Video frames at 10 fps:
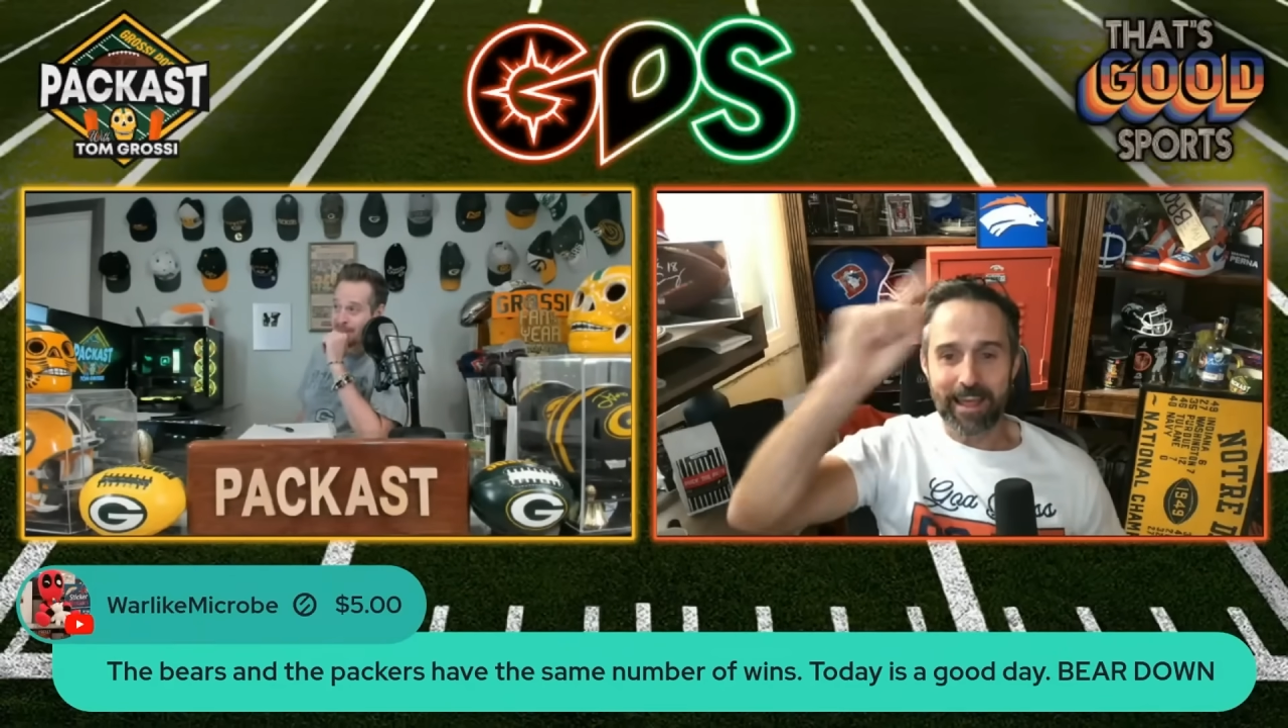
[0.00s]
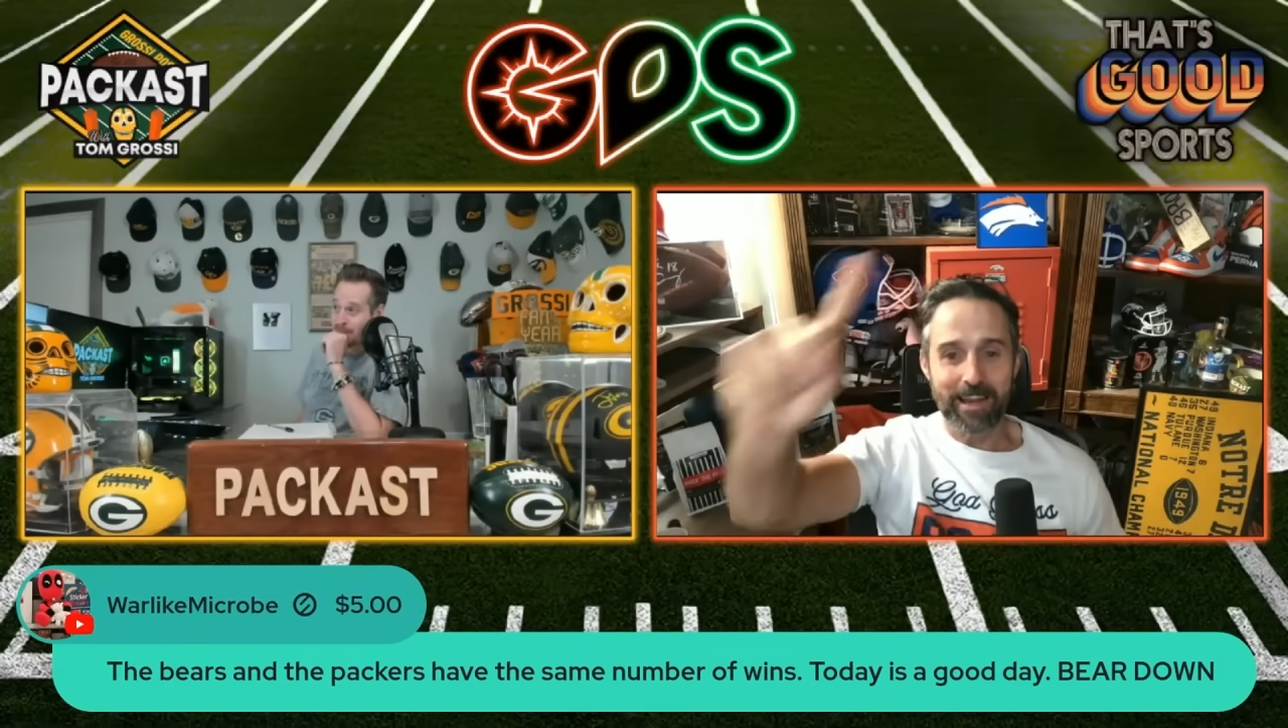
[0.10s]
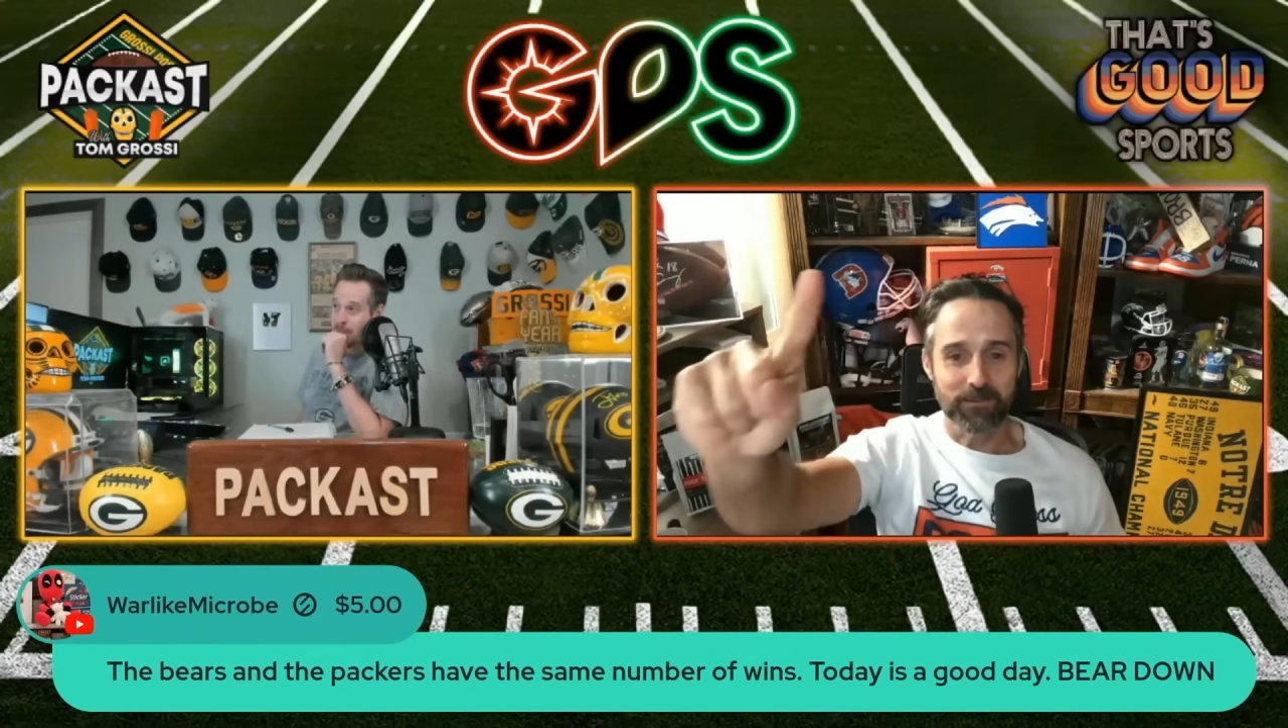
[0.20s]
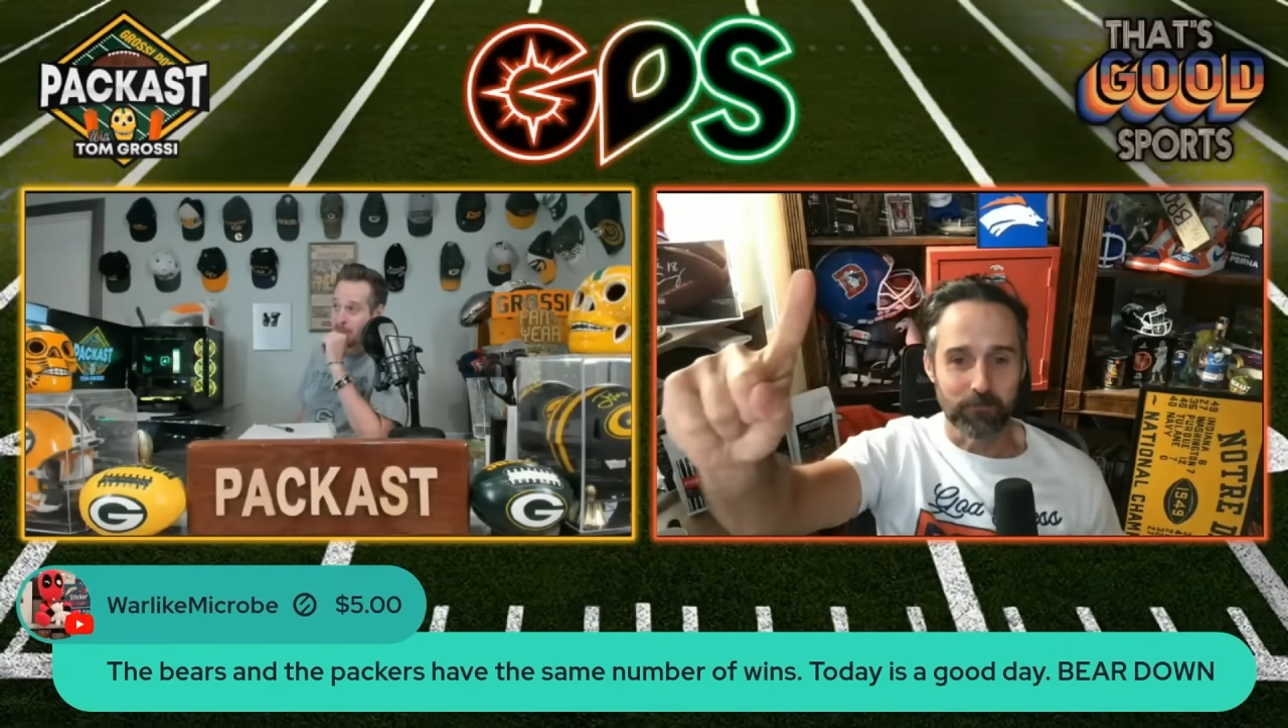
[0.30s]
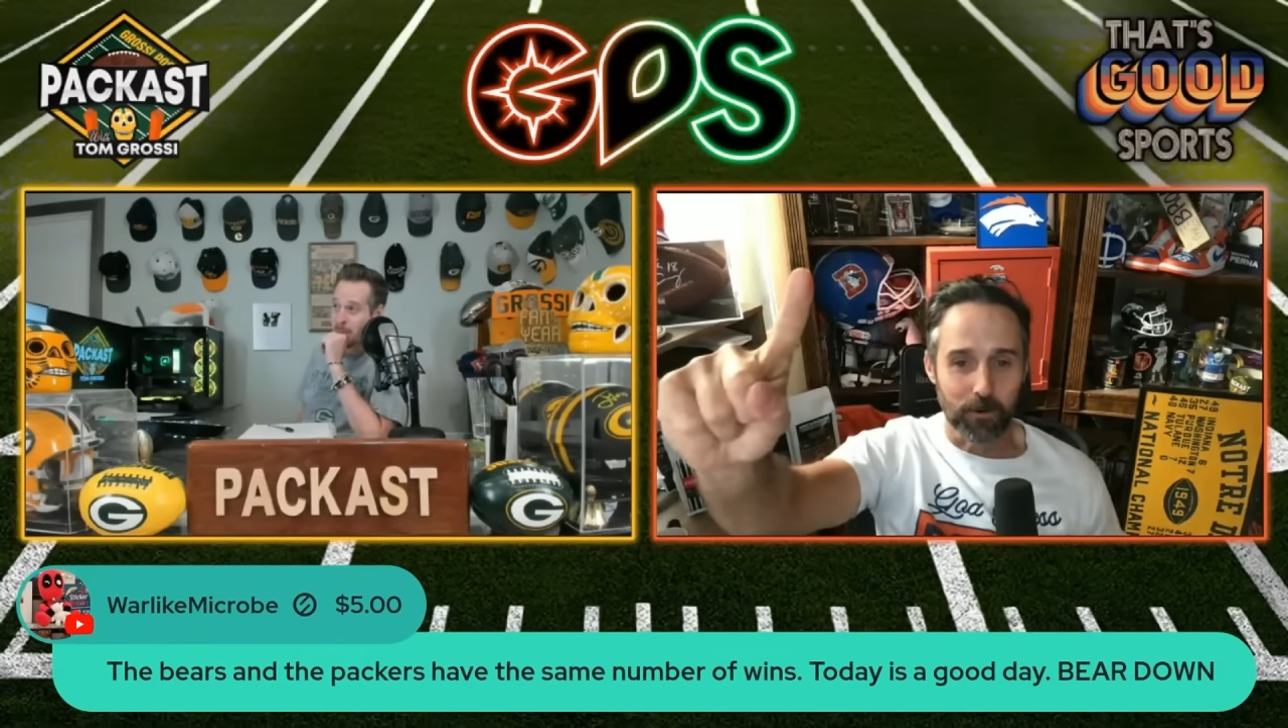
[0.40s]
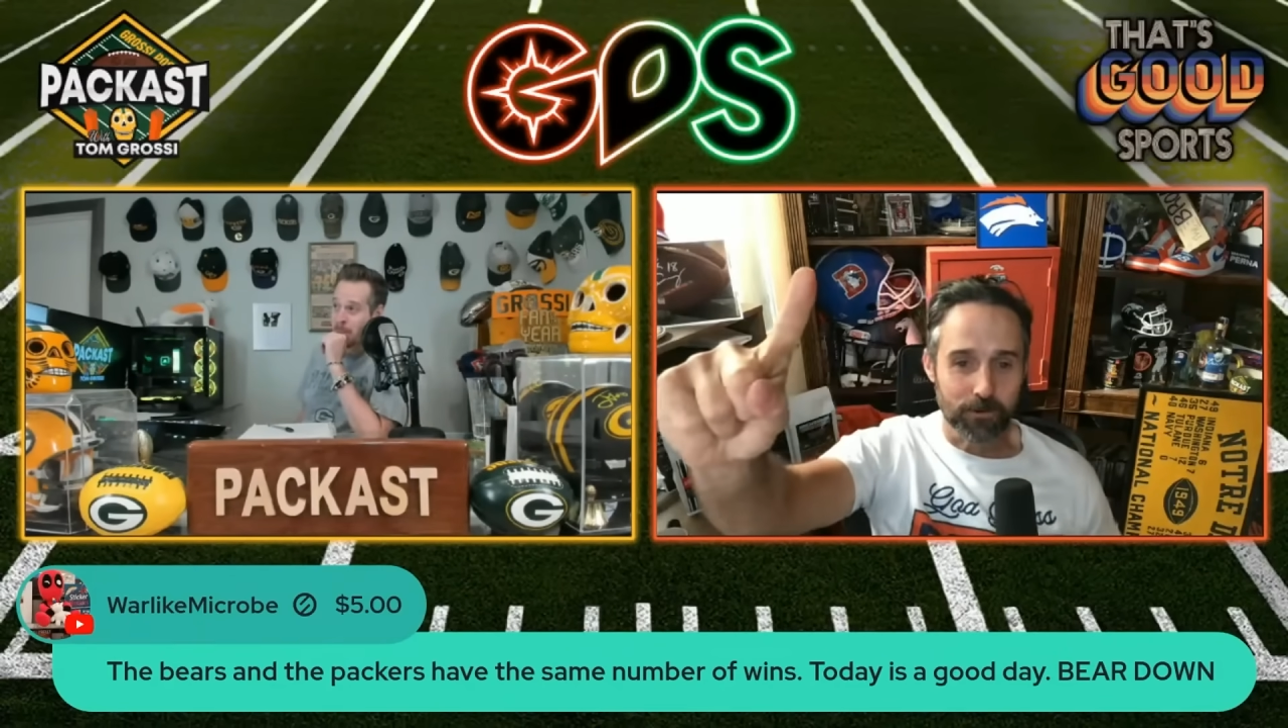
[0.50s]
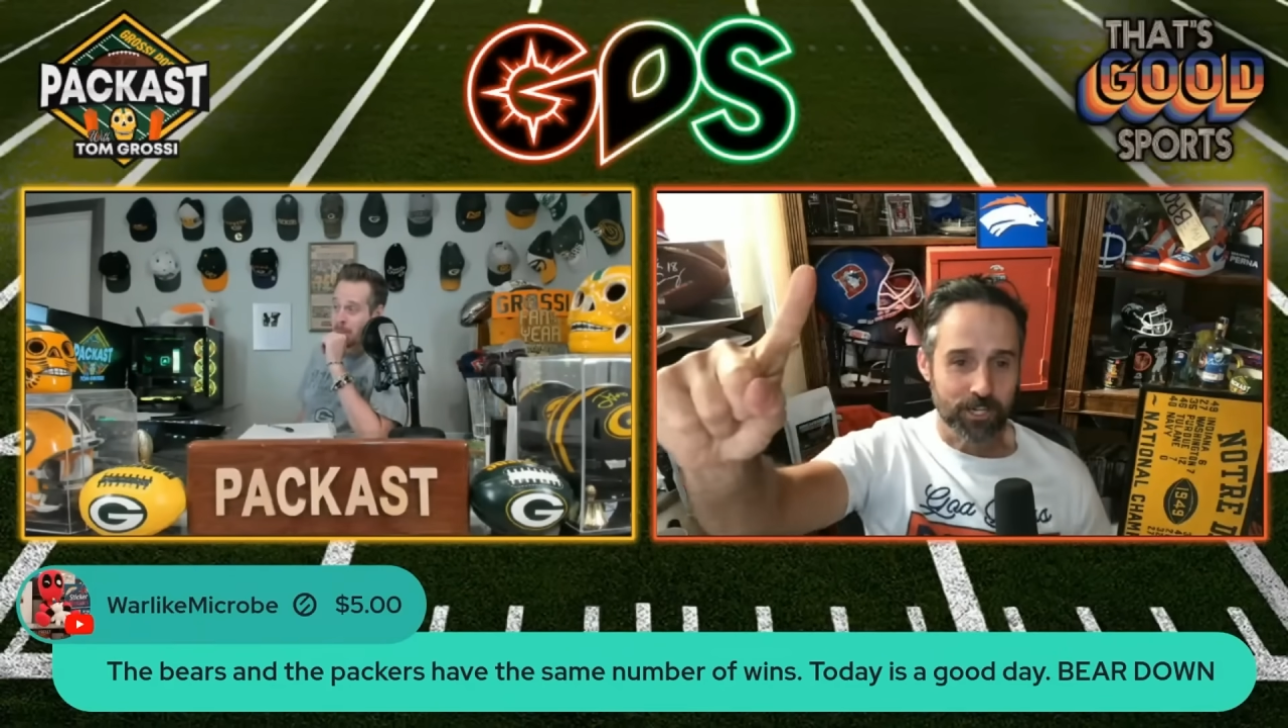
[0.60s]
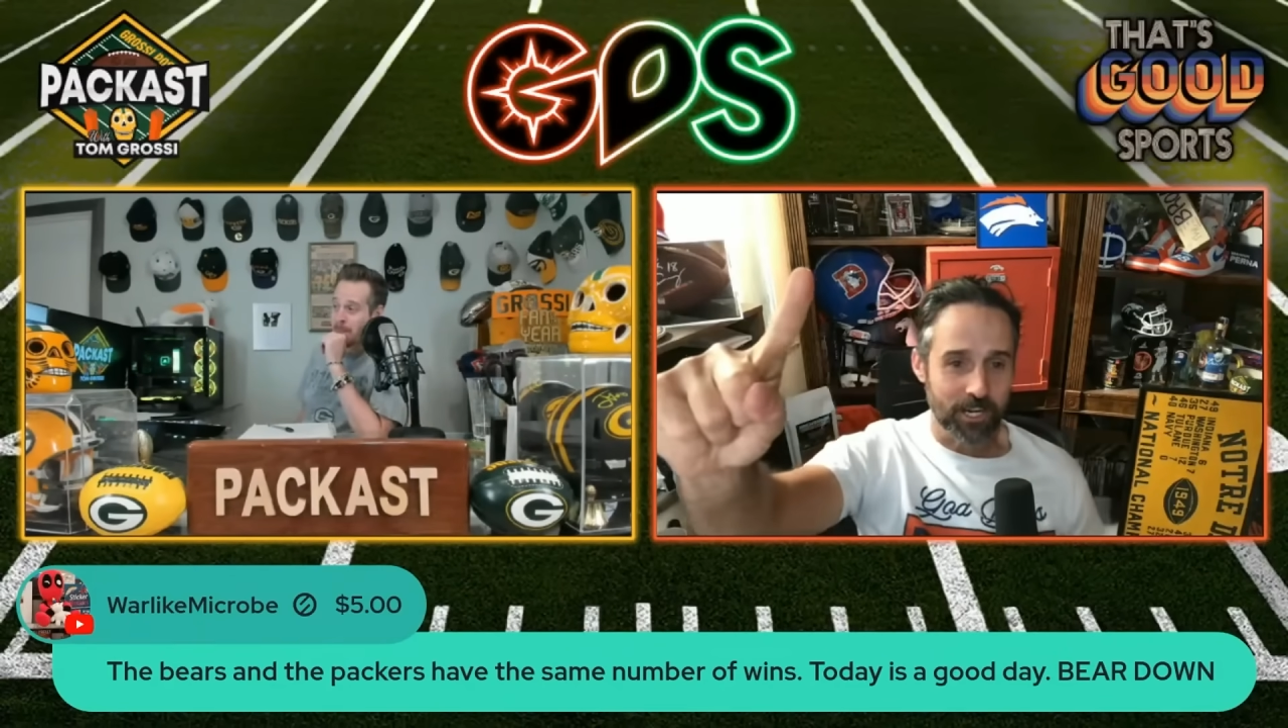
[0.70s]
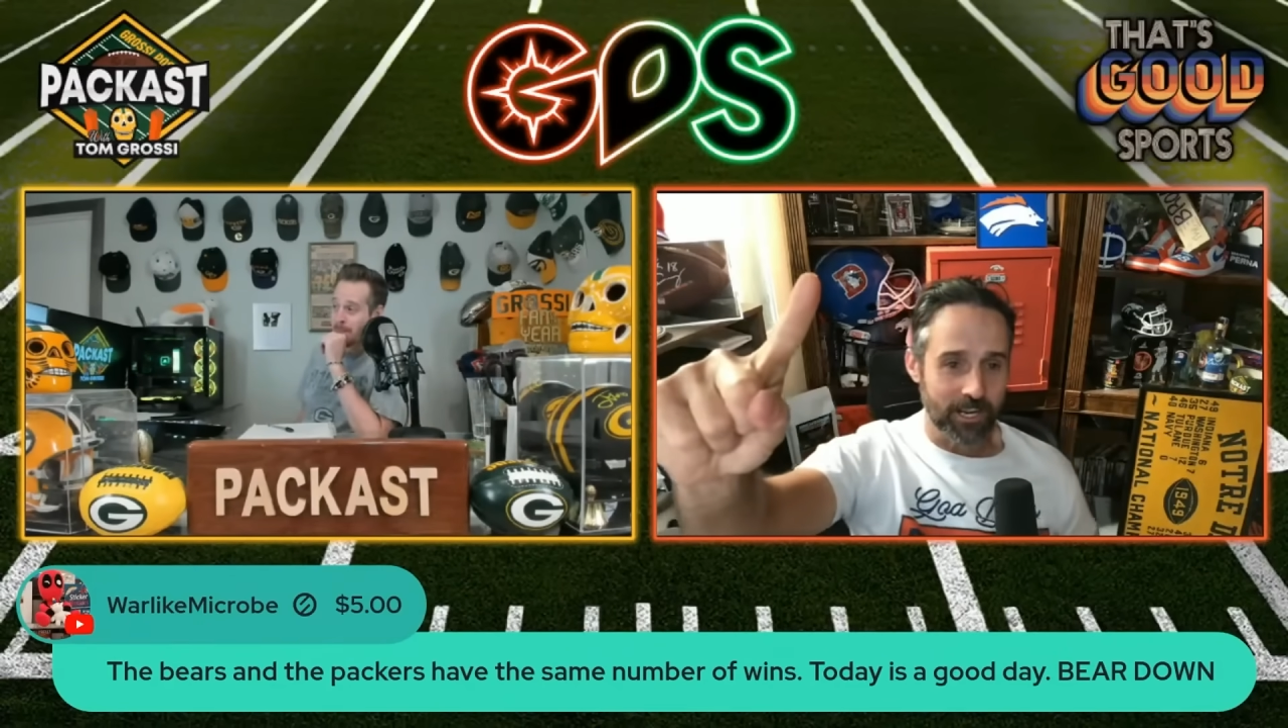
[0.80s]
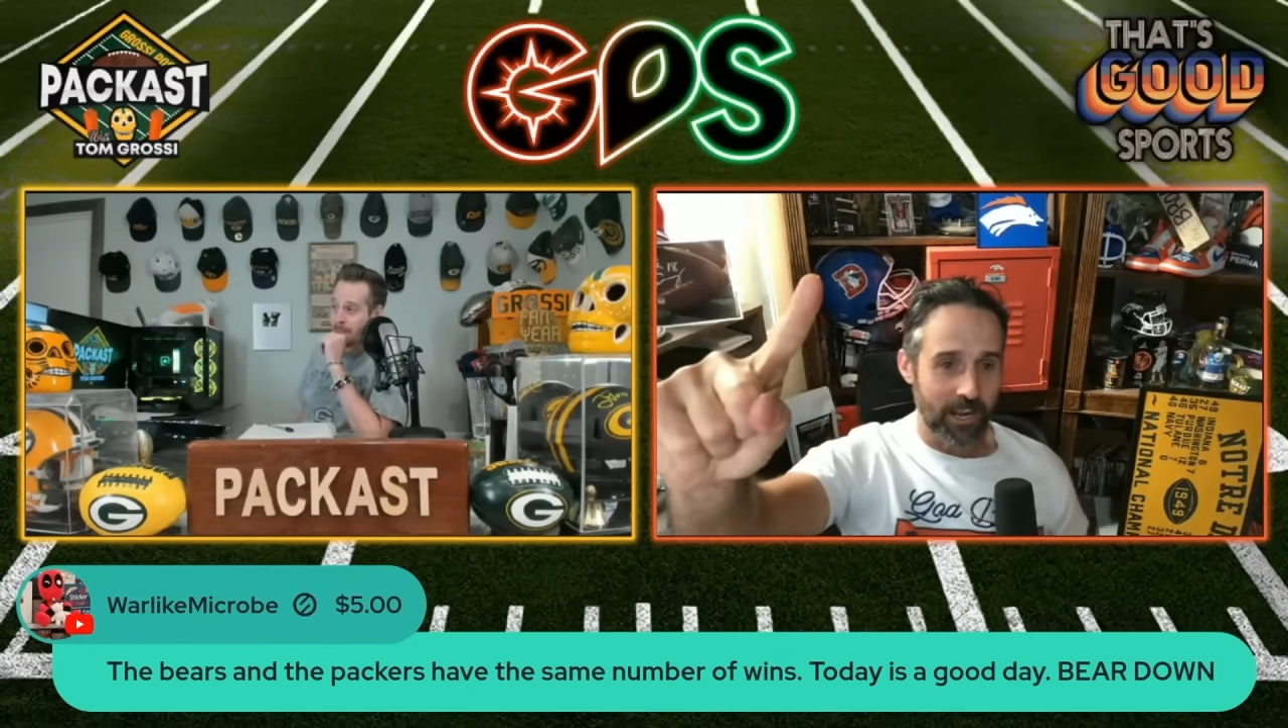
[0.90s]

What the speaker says: That's bullshit,